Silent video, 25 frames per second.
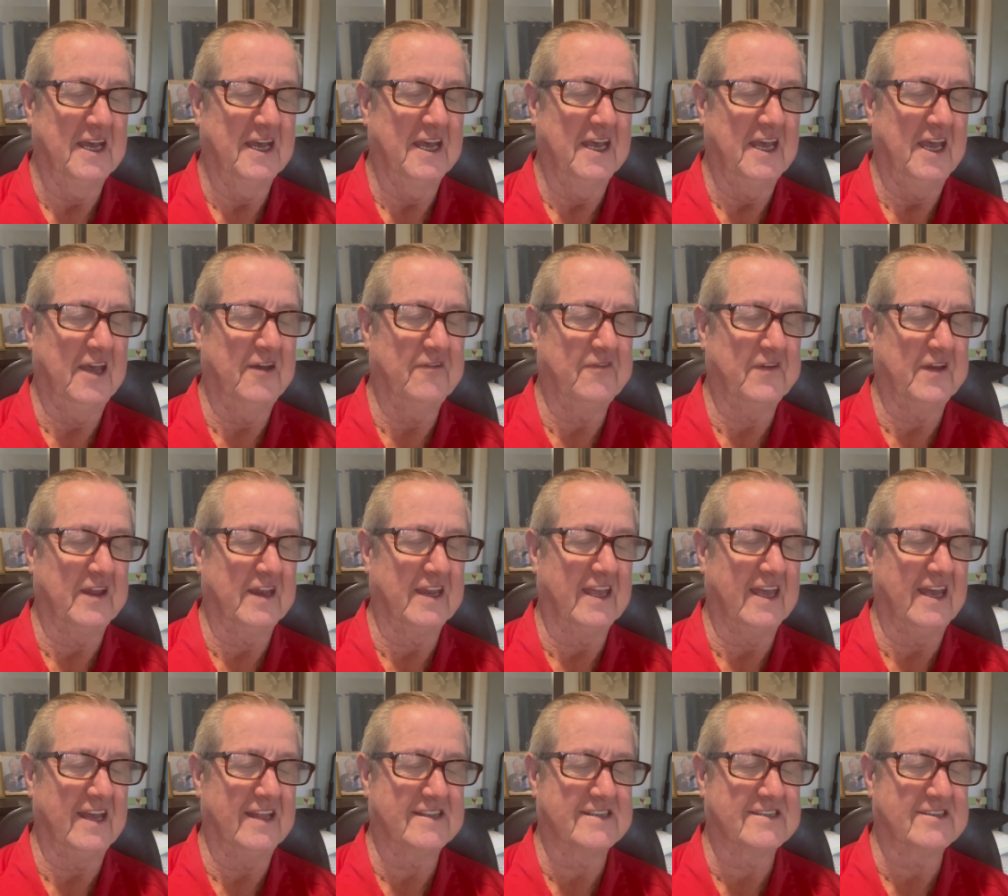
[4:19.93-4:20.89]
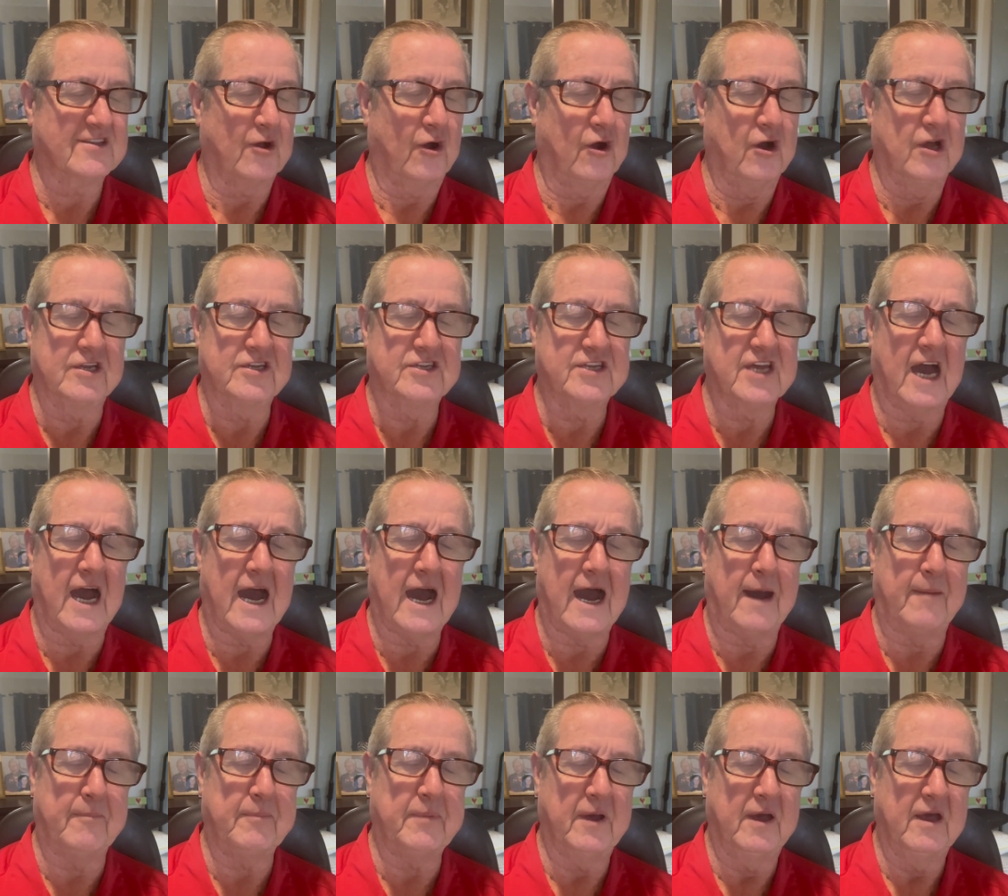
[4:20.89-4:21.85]
If it gets on
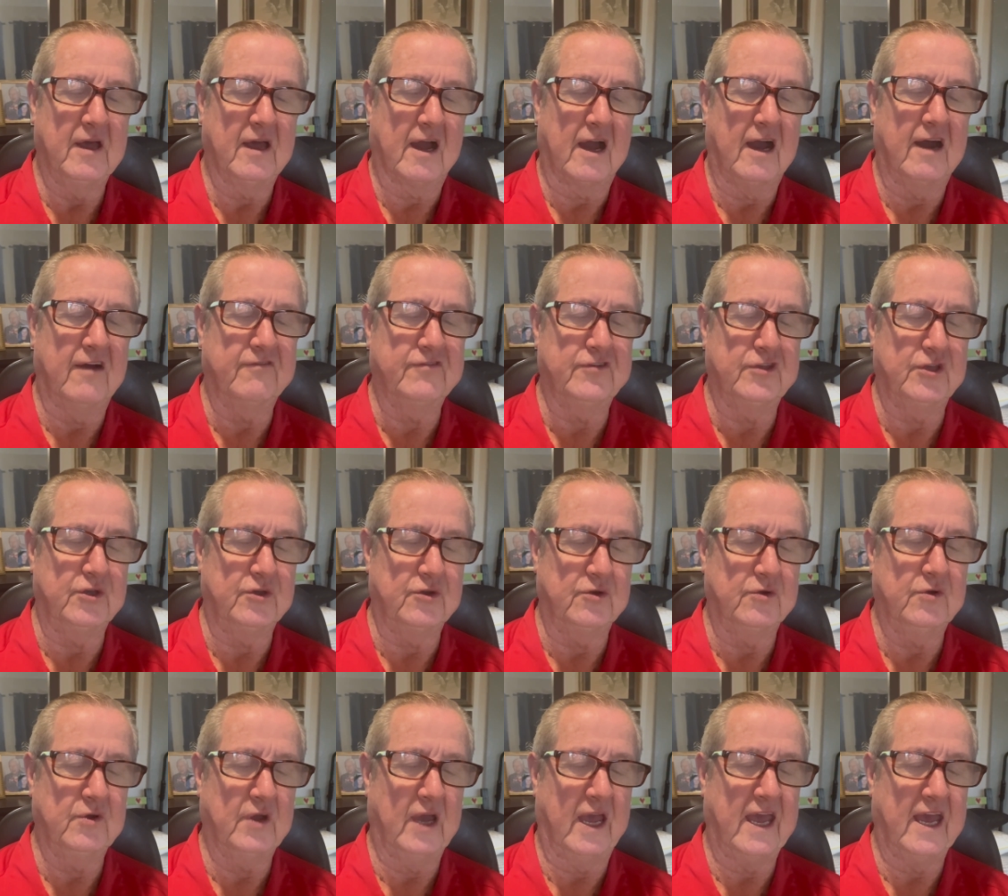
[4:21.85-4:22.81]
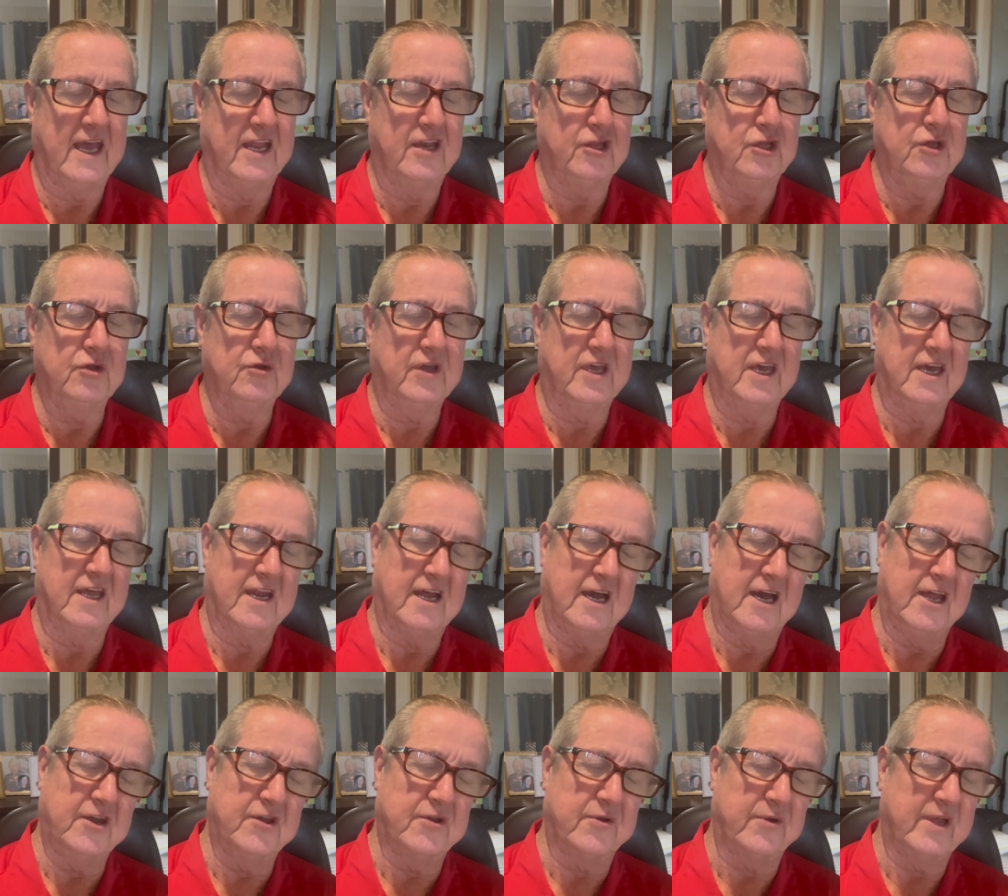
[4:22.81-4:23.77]
top of you and you get
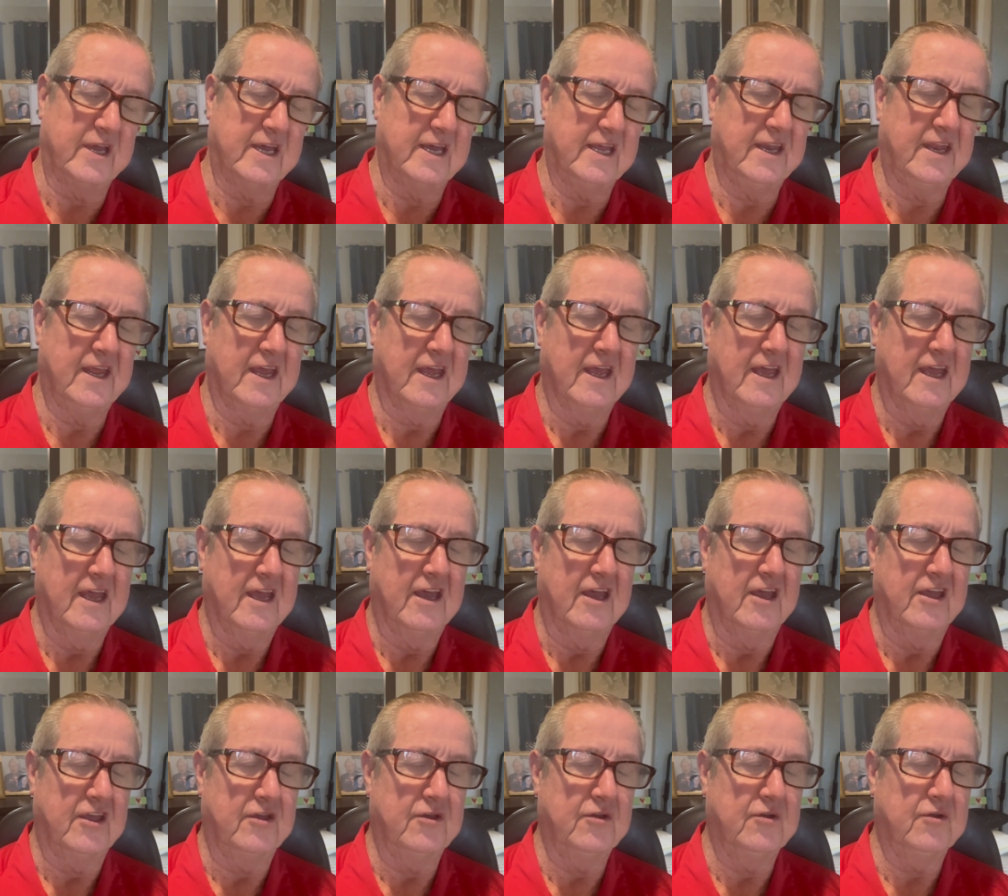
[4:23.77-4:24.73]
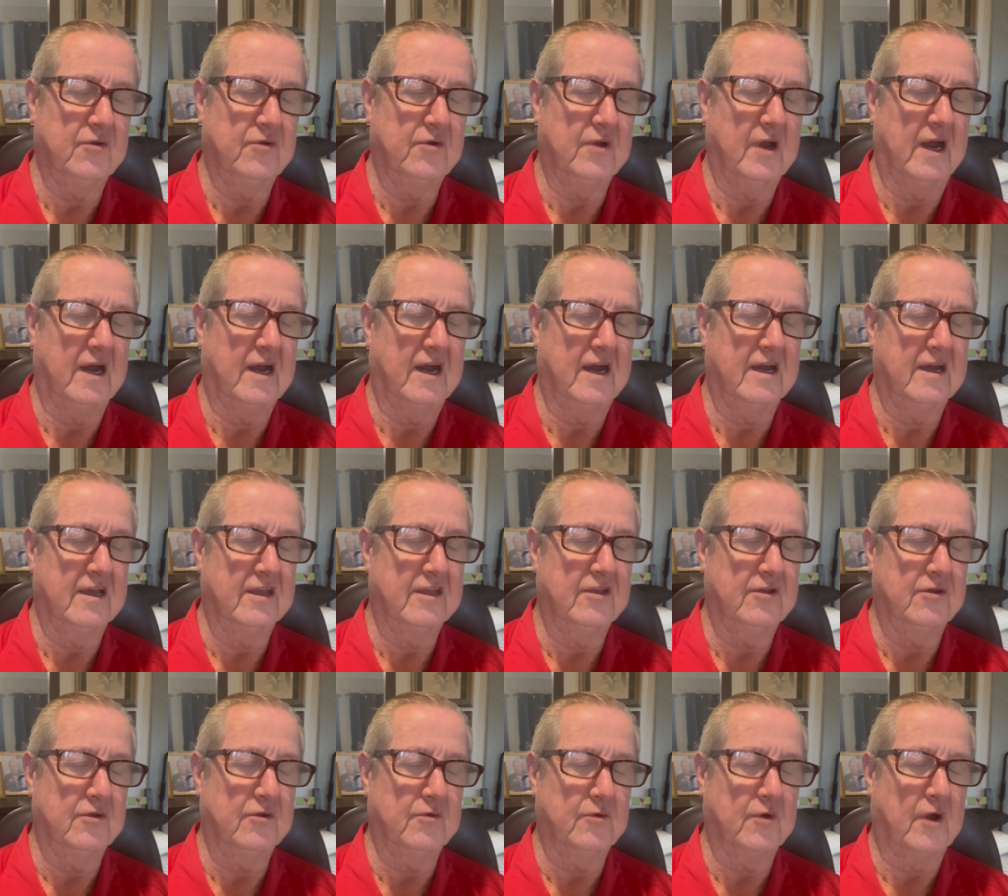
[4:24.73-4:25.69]
under it, you uh,
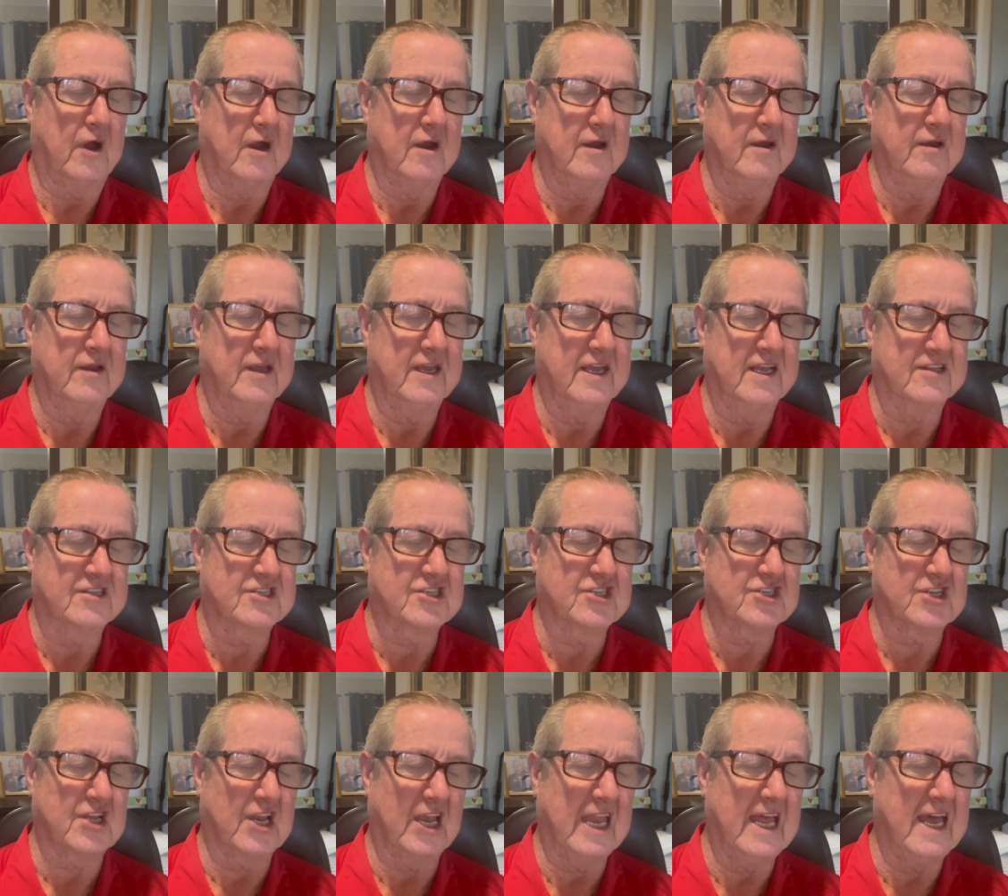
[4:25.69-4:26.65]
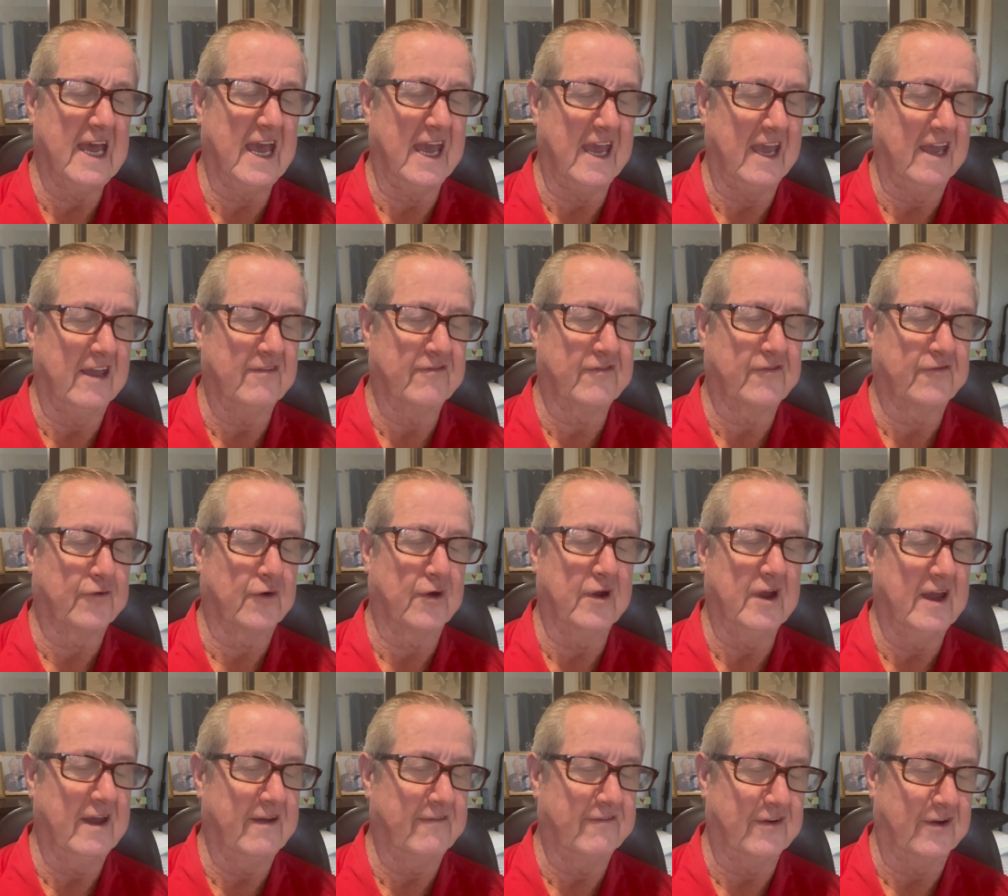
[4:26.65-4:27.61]
you are its slave
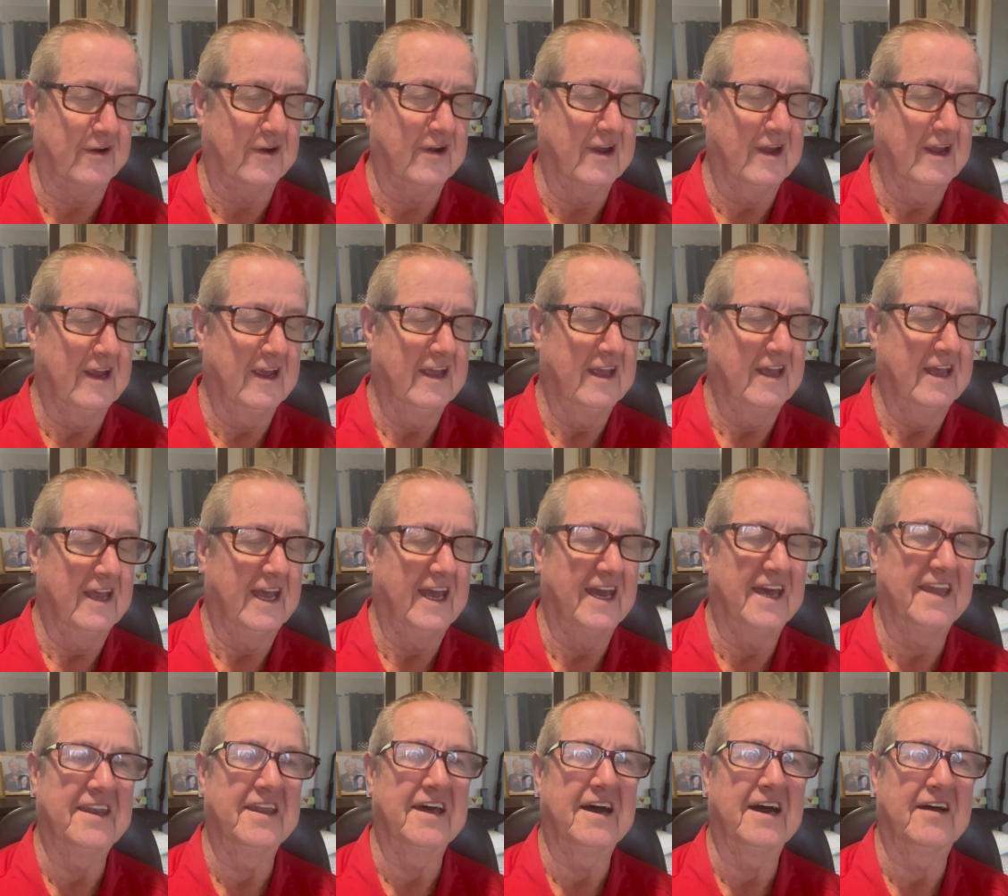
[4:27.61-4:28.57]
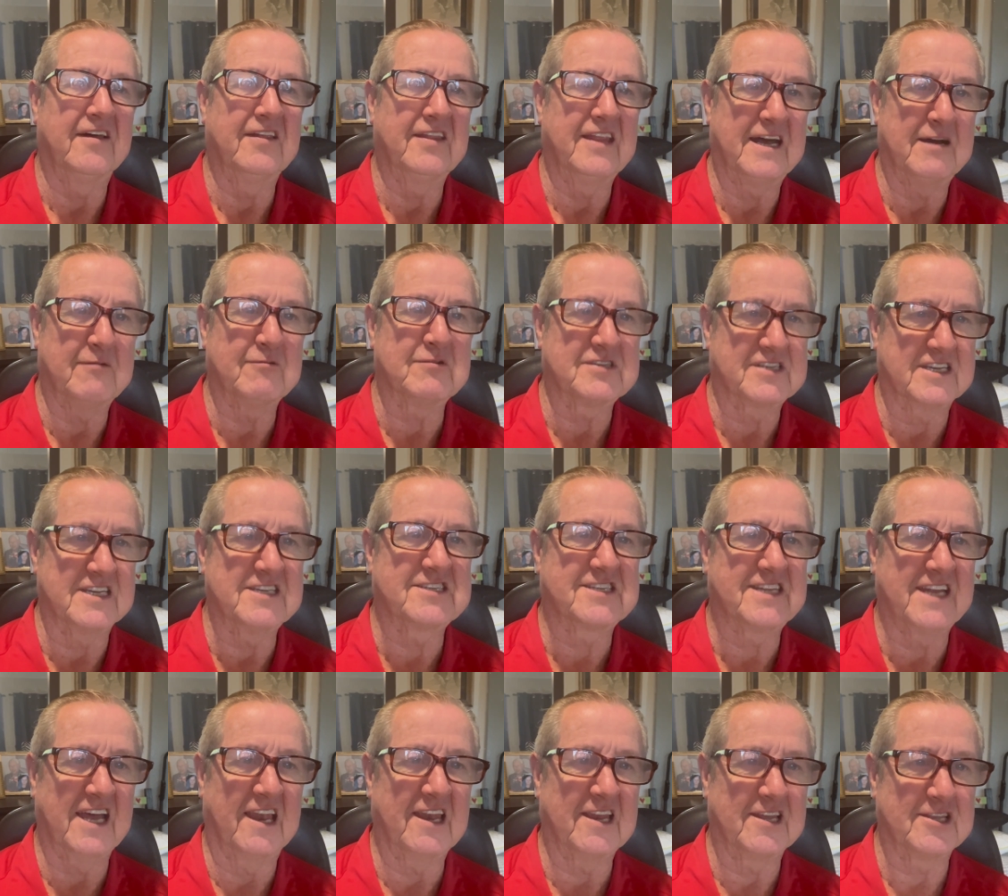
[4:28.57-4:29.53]
forever. And uh, that was E.
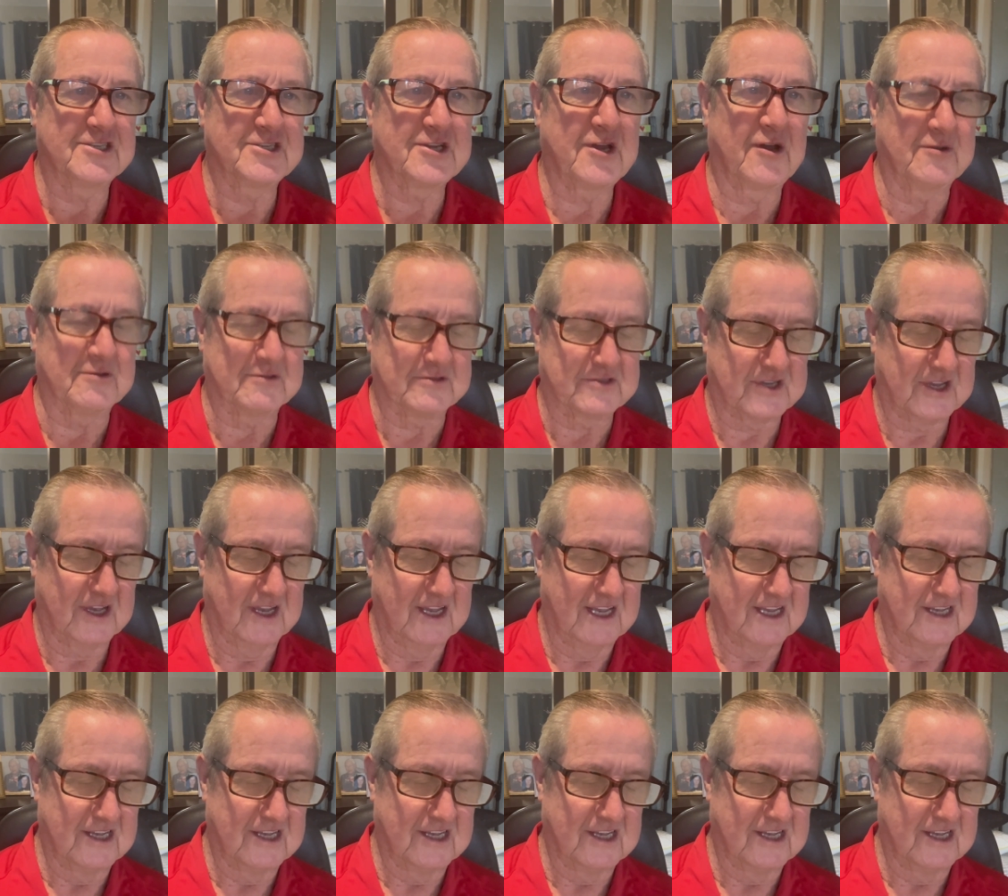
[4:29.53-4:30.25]
Stanley Jones.